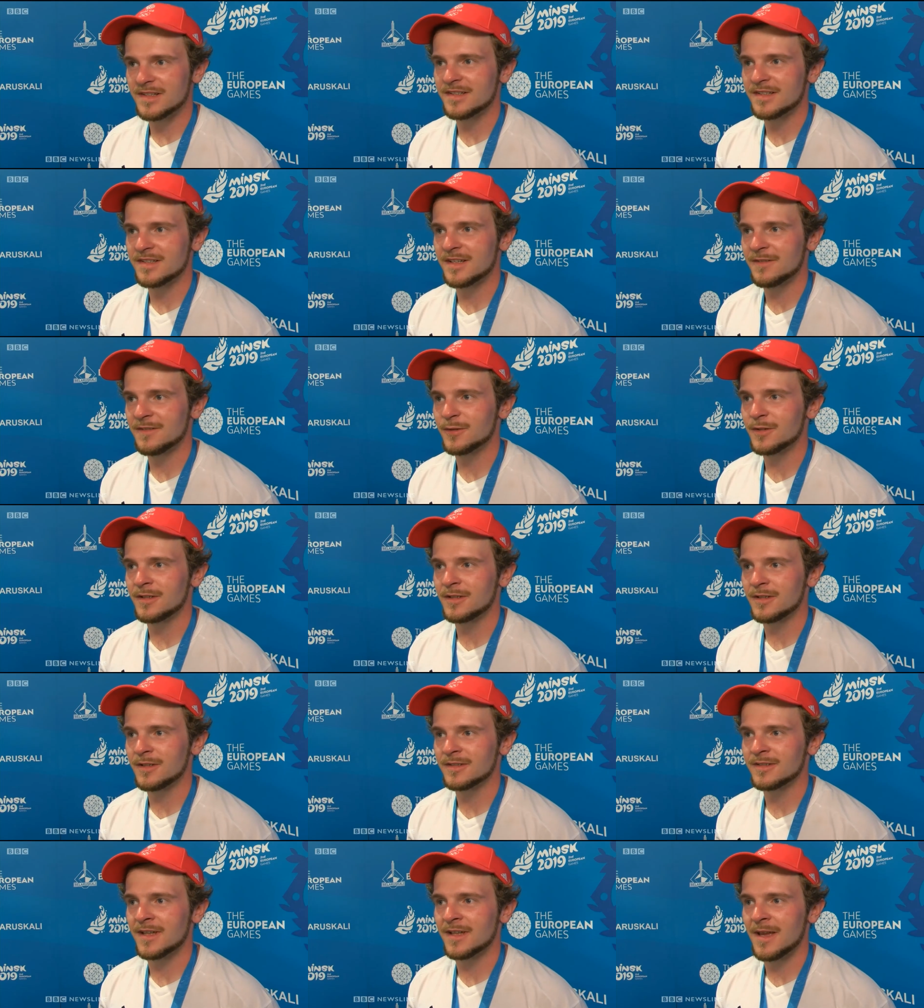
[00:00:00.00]
this
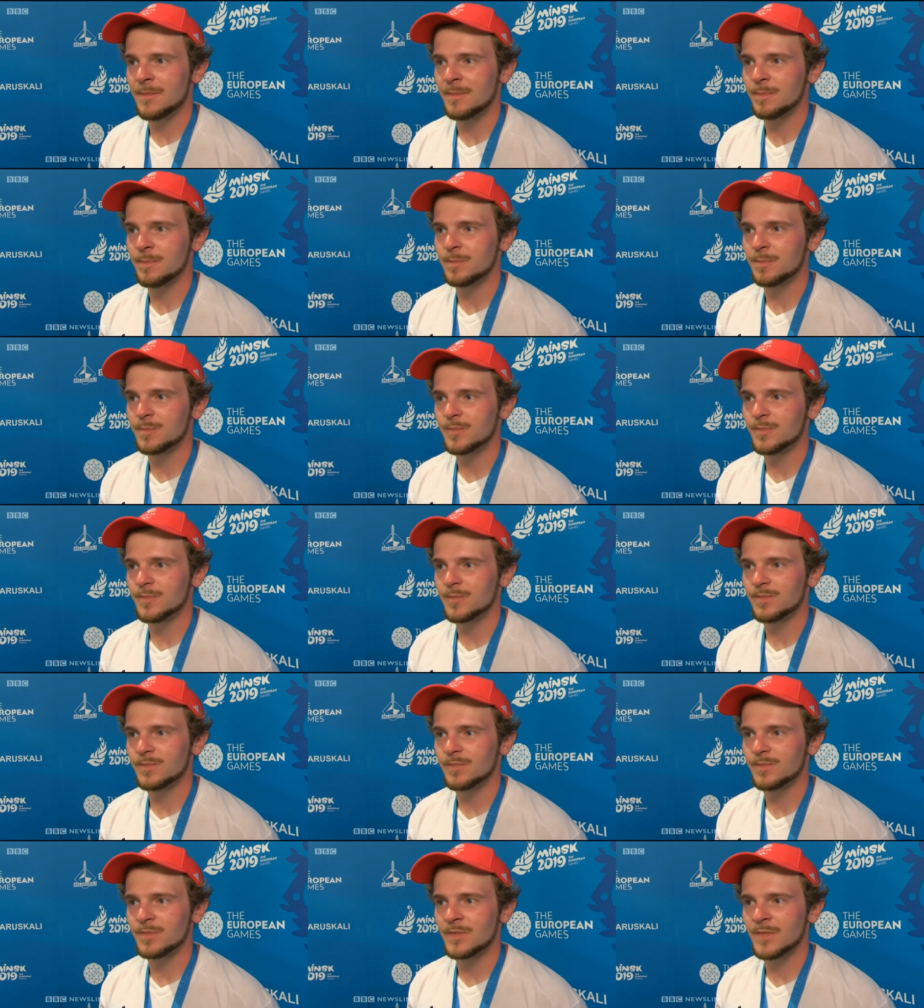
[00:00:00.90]
difficult
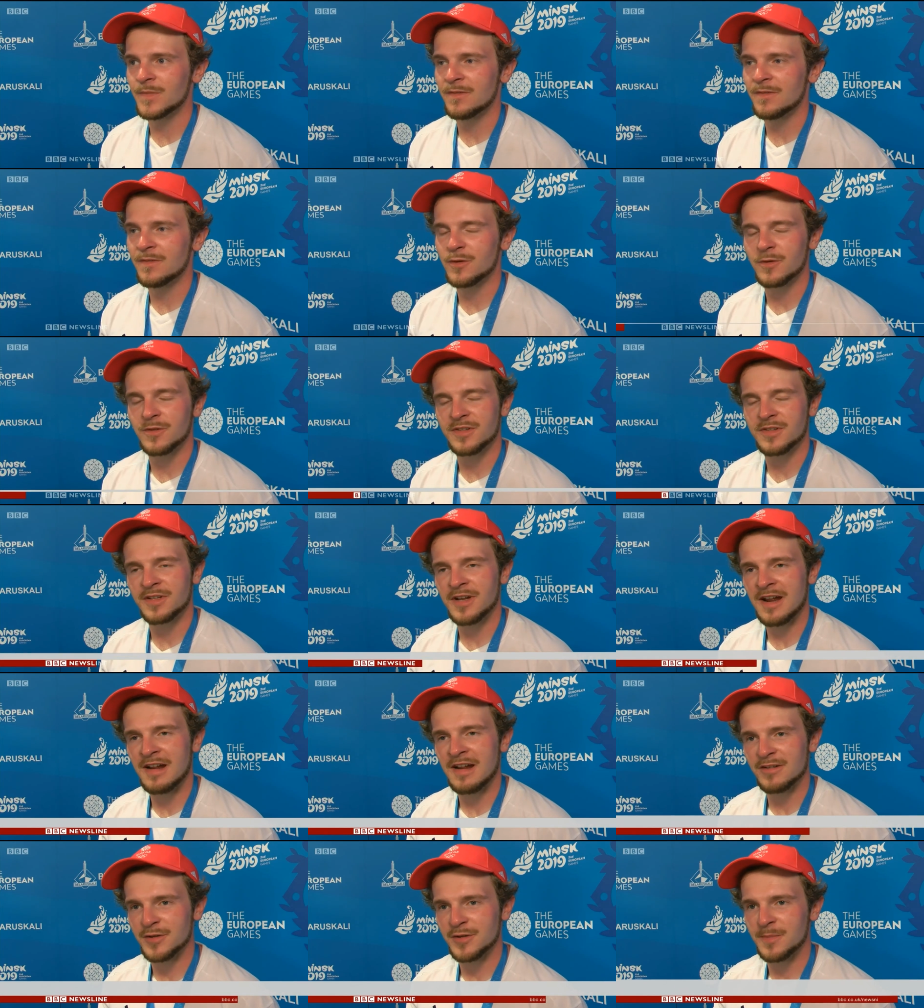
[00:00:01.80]

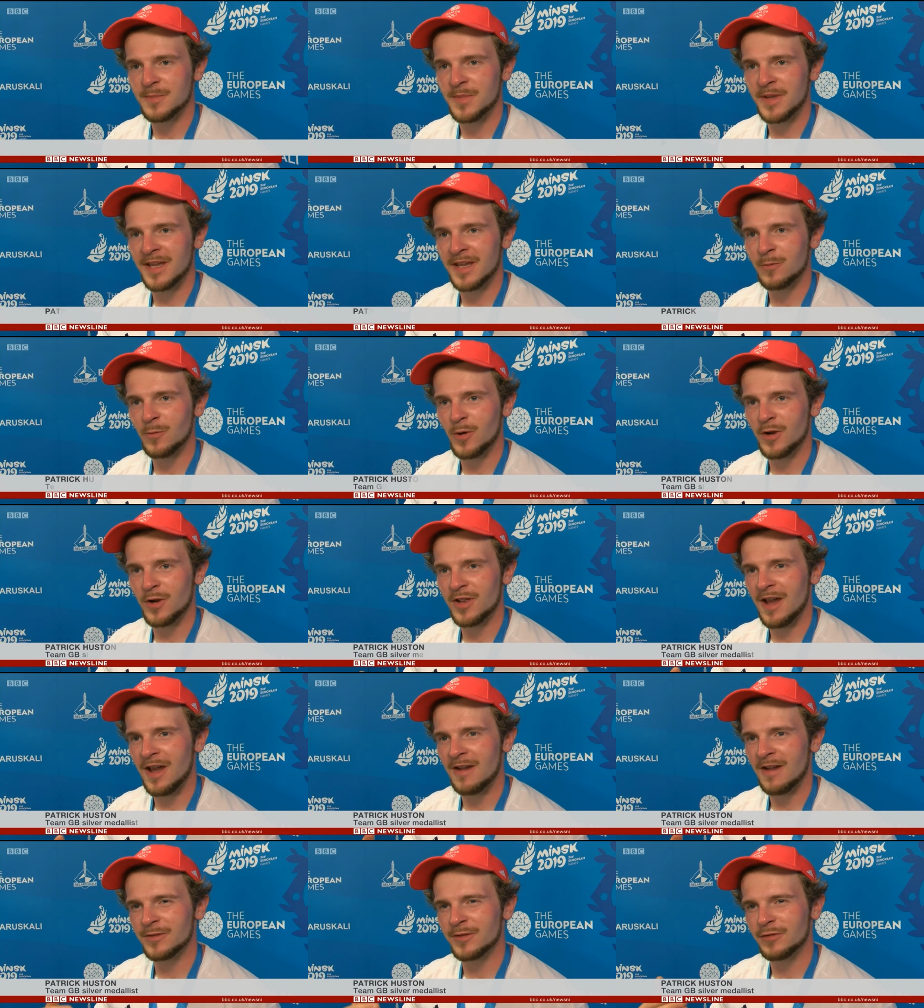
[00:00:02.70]
scenario to be in where
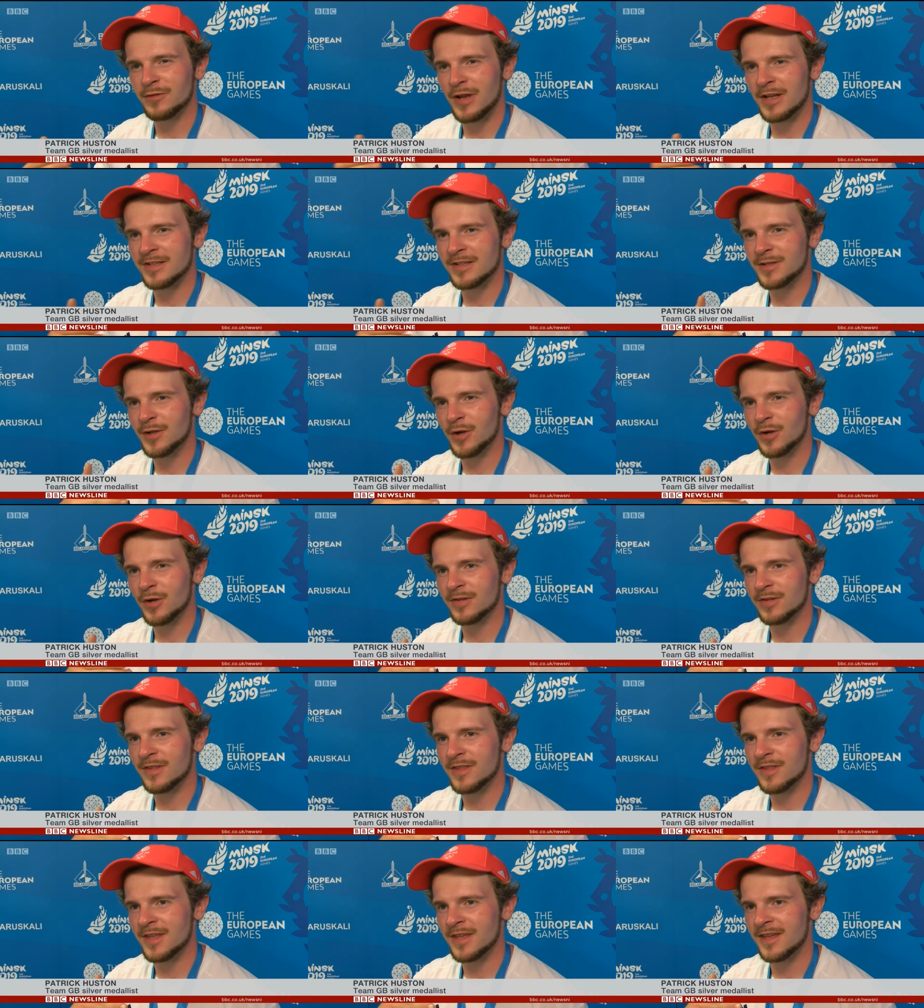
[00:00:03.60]
you have to try and
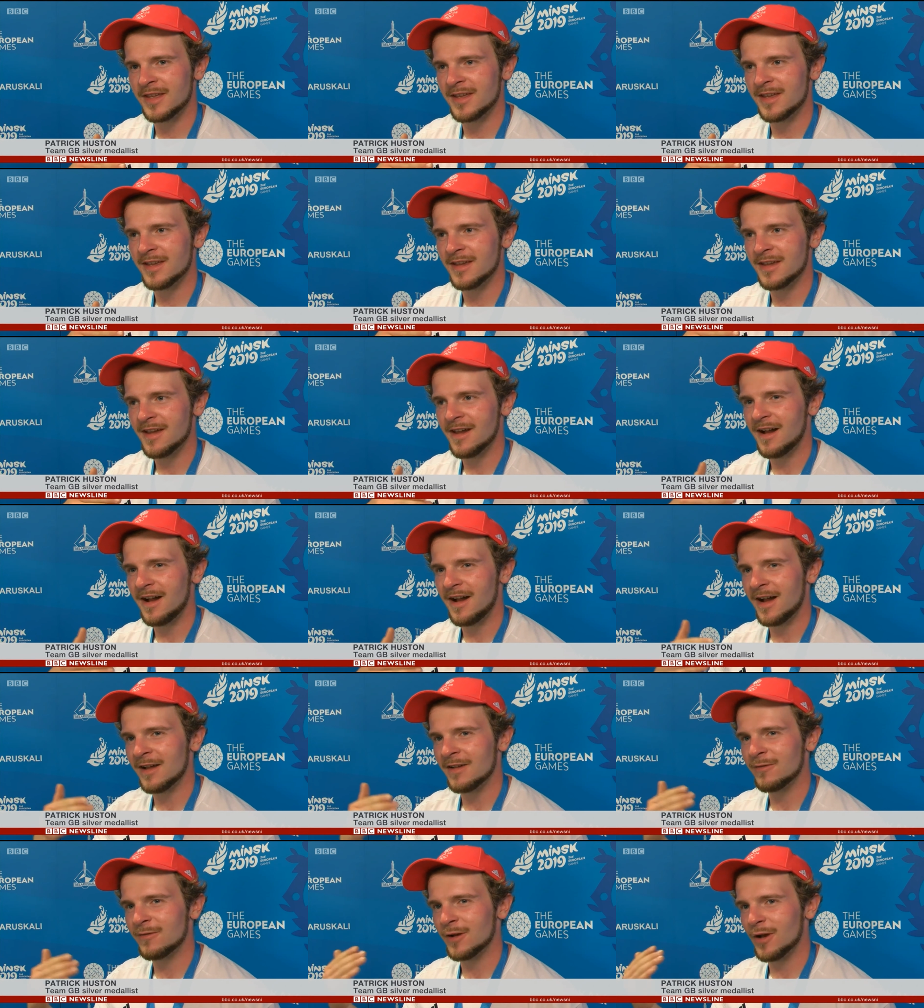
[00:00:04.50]
turn the
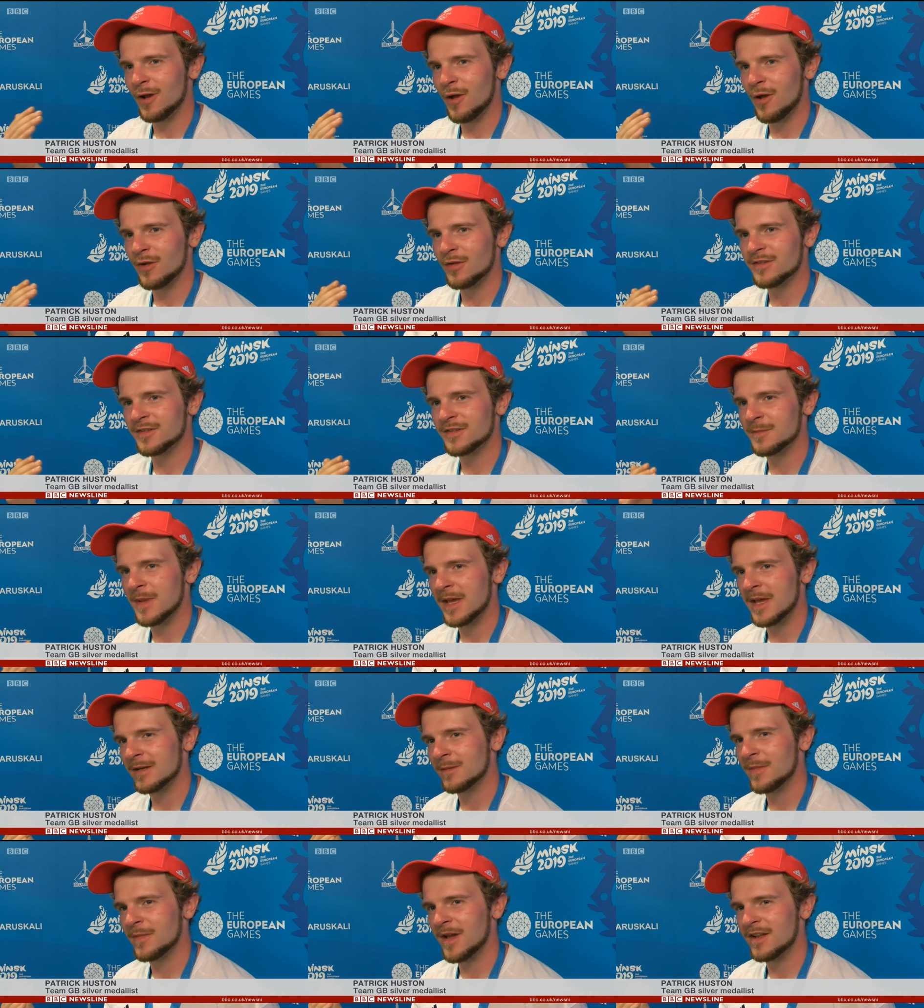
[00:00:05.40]
I've lost a
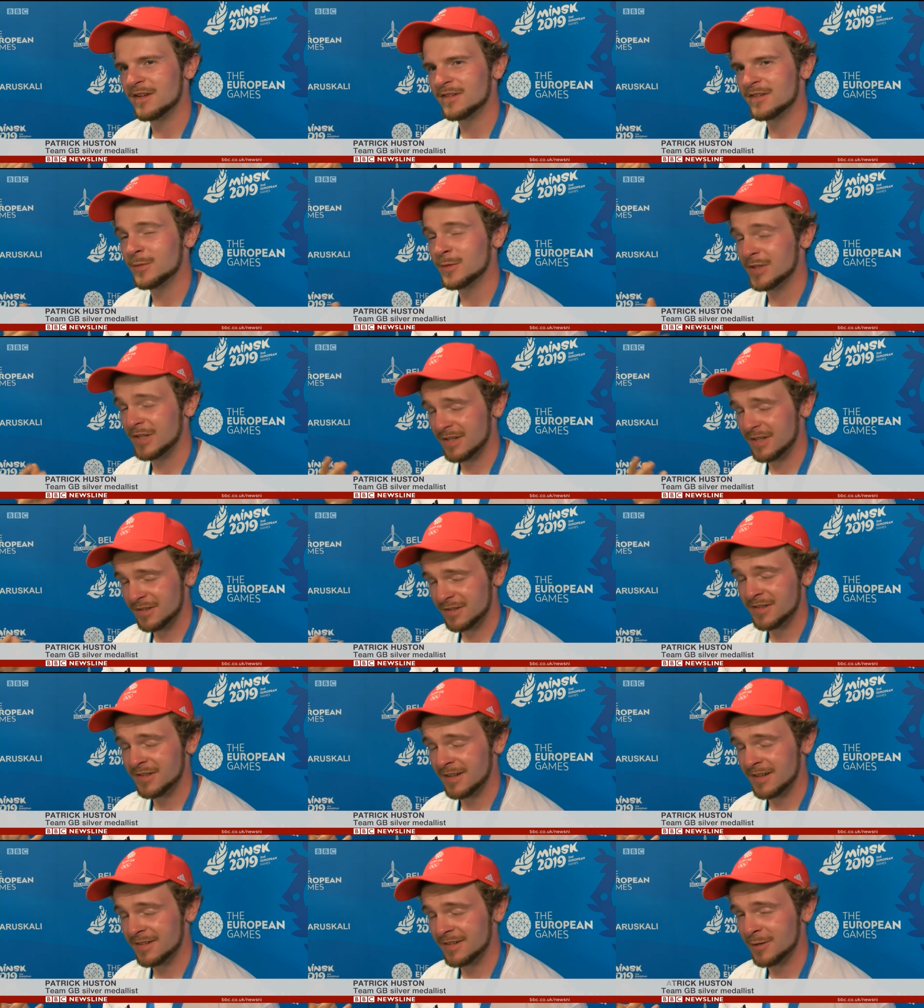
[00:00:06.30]
medal match, which as you
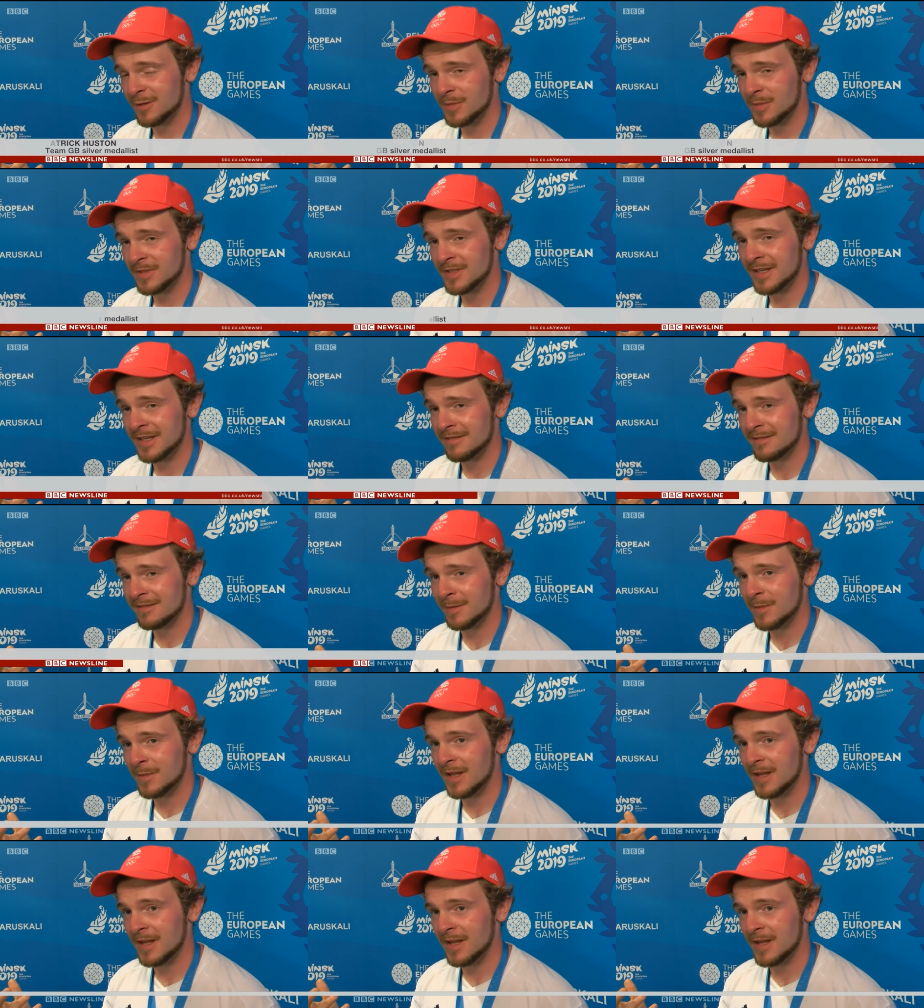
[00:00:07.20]
say is not particularly